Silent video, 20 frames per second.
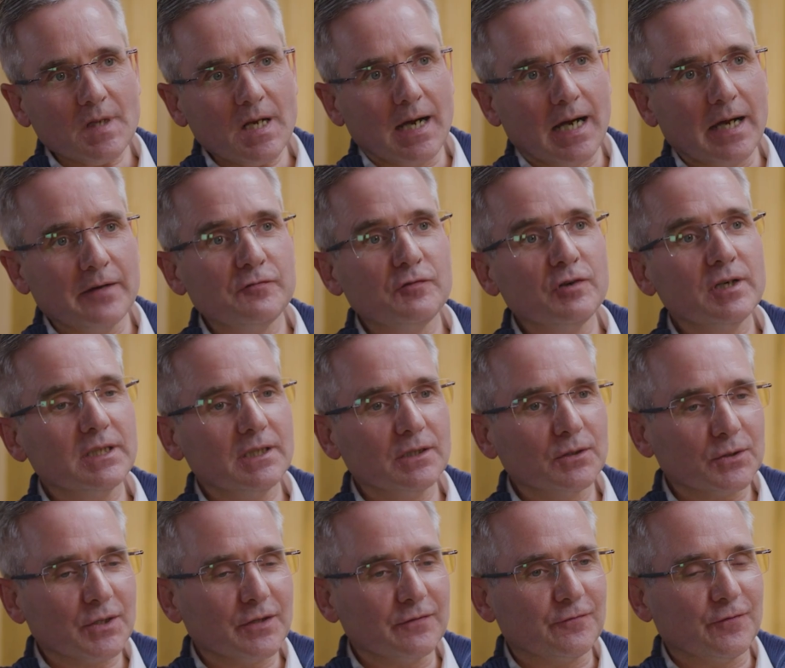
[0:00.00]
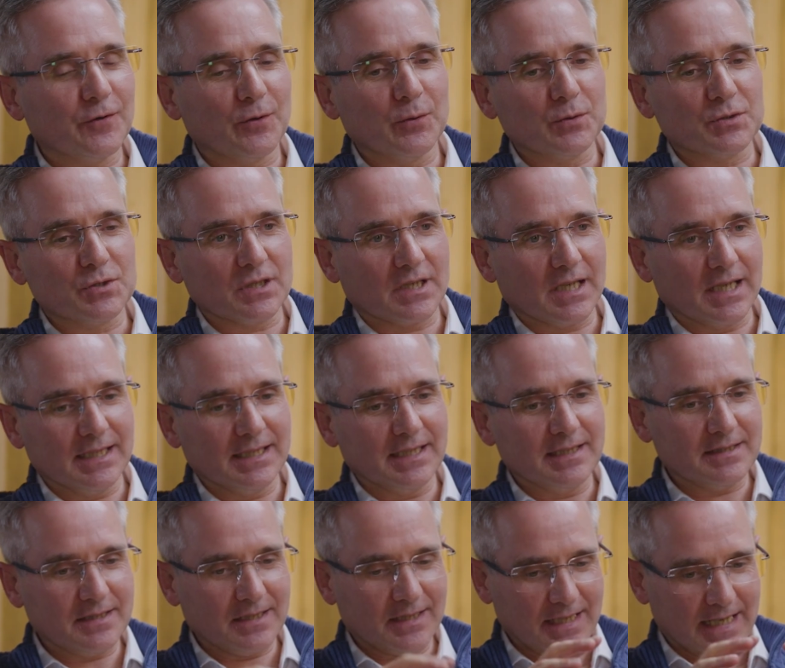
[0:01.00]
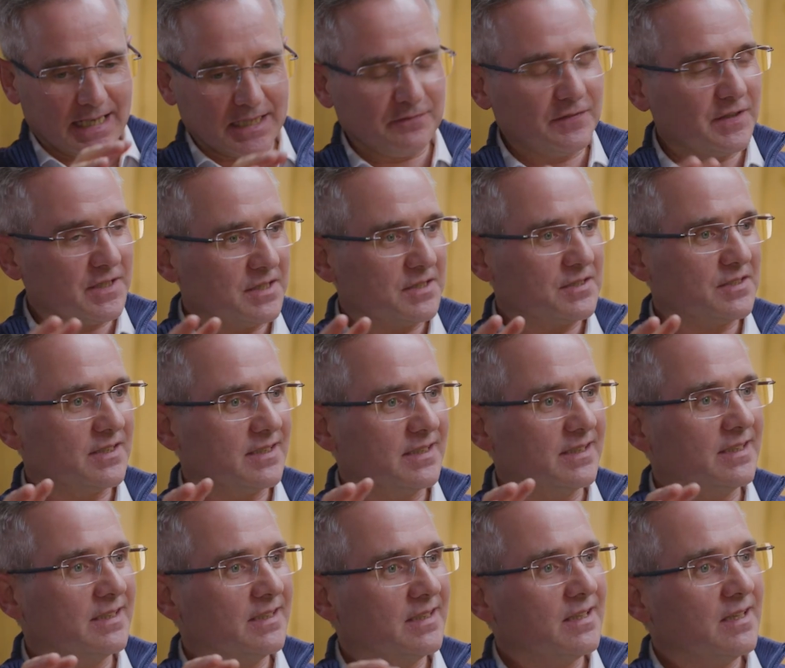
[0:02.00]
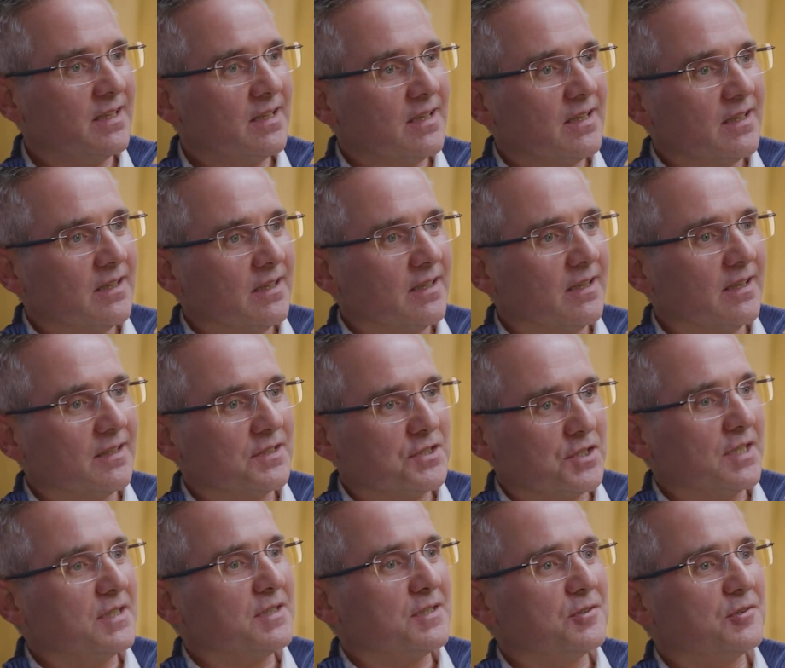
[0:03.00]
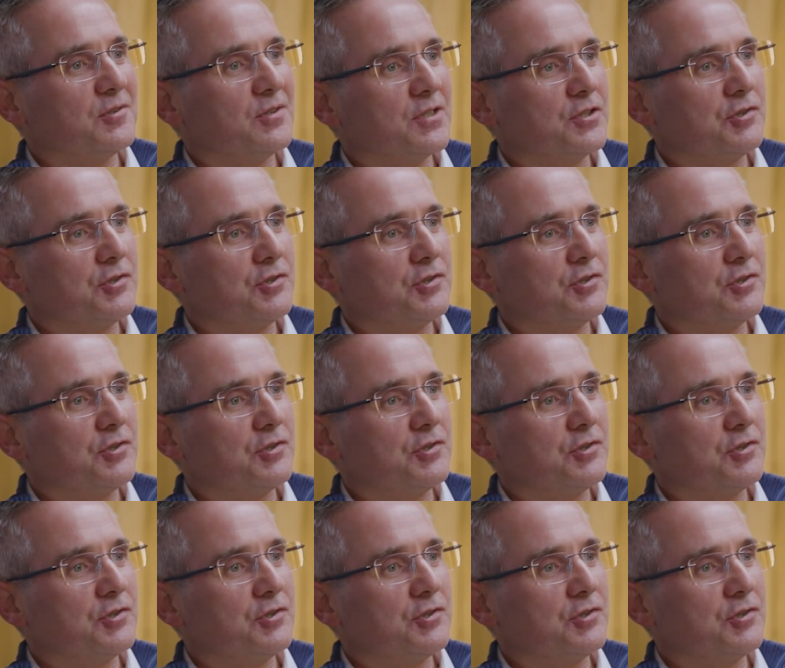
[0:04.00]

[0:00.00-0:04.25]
I'm really looking forward to getting into the advocacy agenda at